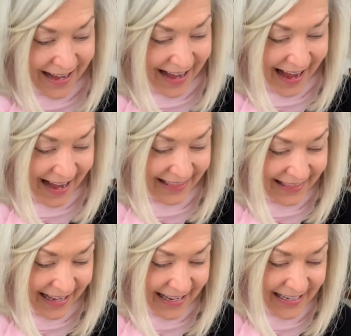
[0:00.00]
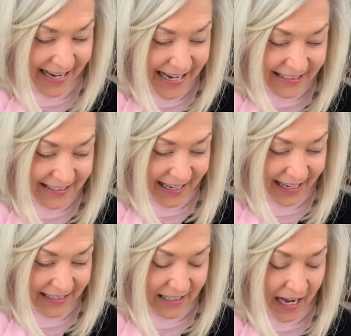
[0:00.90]
And then he
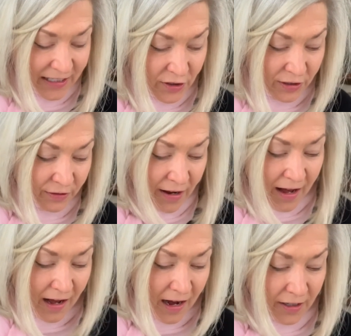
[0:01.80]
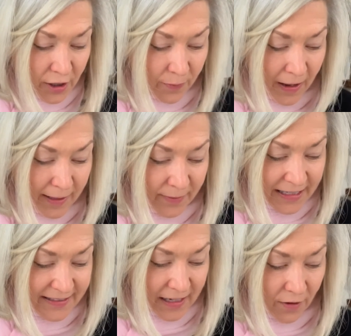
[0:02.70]
says, I do not occupy
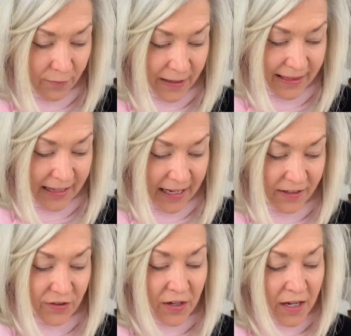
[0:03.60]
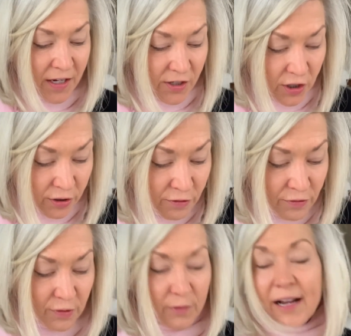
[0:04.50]
myself with things too
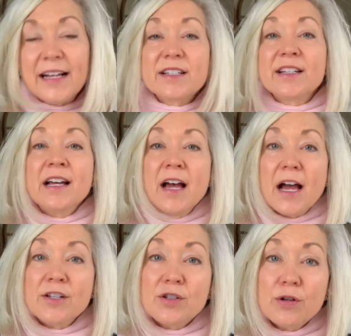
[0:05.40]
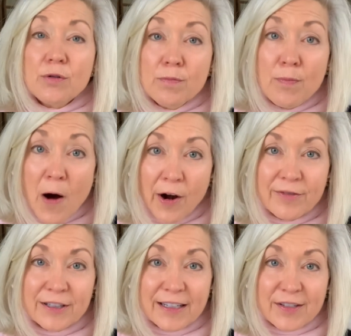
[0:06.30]
great and too
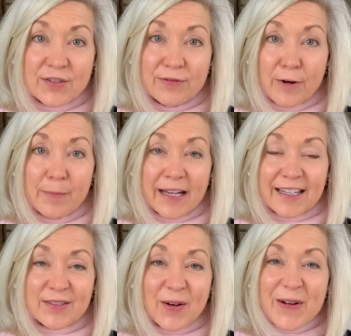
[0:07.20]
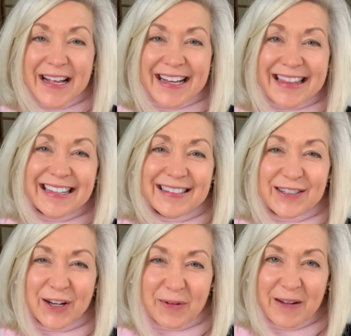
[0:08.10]
marvelous for me. So
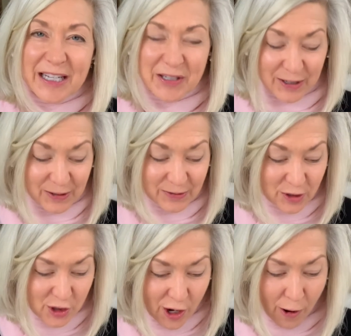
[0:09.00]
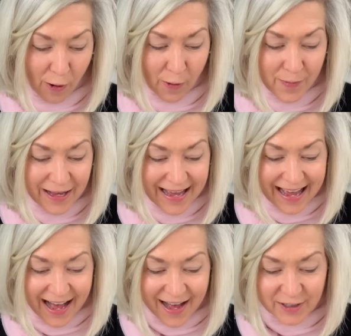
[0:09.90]
this took me to Job,
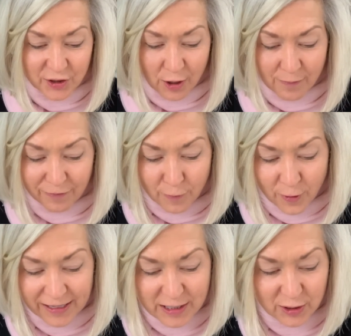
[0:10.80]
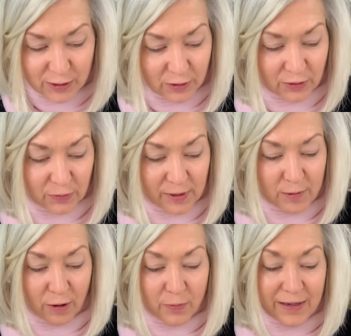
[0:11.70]
uh, Job 42 3,
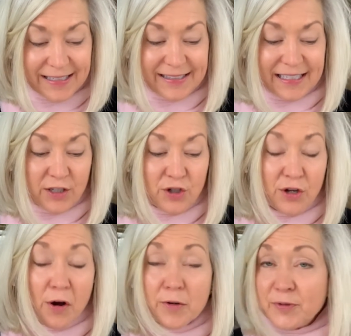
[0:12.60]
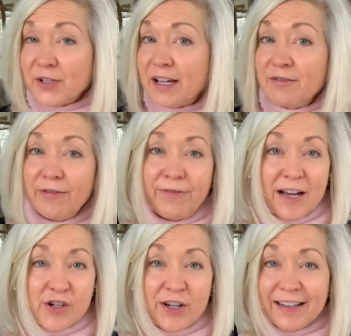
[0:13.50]
where we see Job's
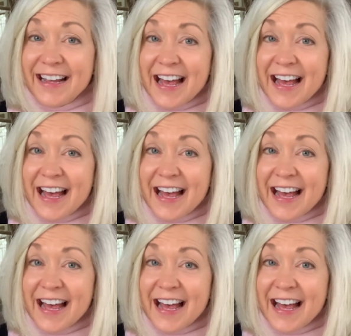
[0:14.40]
confession